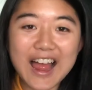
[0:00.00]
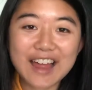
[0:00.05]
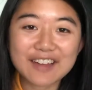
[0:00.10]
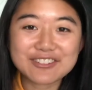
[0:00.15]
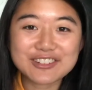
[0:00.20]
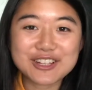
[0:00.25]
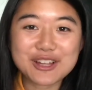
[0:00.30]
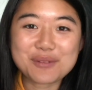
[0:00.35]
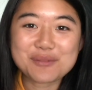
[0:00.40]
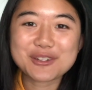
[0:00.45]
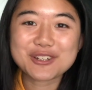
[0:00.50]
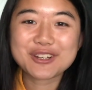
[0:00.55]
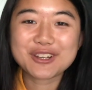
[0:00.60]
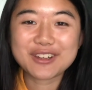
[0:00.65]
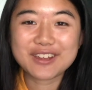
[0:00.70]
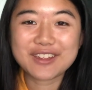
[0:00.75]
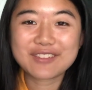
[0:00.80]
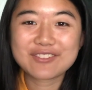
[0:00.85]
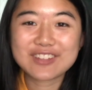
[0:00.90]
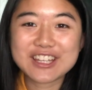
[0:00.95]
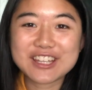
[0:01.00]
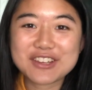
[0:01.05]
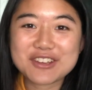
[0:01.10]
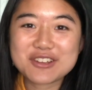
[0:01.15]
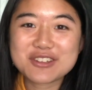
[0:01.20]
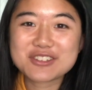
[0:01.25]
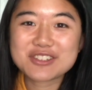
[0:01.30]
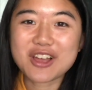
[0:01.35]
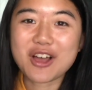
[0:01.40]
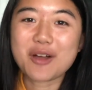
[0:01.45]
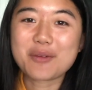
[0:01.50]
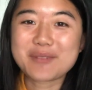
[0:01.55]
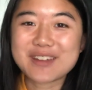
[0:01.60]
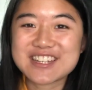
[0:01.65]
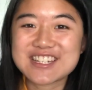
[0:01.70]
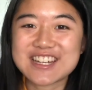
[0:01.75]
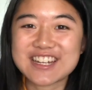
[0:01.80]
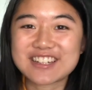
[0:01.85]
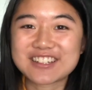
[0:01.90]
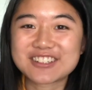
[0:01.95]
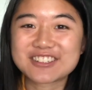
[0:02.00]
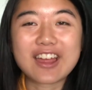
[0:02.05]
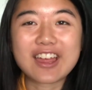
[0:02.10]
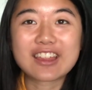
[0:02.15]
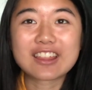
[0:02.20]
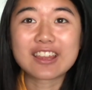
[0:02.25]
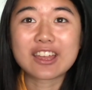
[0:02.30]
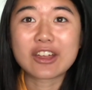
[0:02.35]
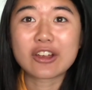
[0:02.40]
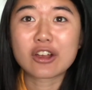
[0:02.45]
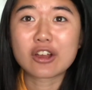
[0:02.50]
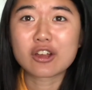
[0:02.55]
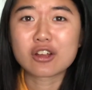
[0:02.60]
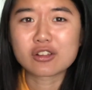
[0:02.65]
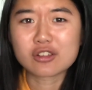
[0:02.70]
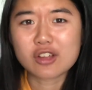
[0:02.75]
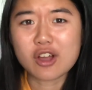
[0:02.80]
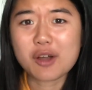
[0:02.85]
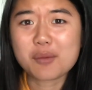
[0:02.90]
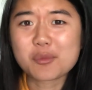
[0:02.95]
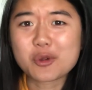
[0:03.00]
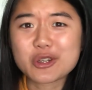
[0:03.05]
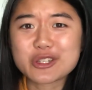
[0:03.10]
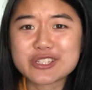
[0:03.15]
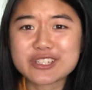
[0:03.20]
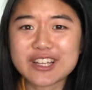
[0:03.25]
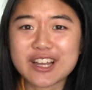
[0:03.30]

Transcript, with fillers: I have a lot more cooking videos on my channel, and there are a lot more to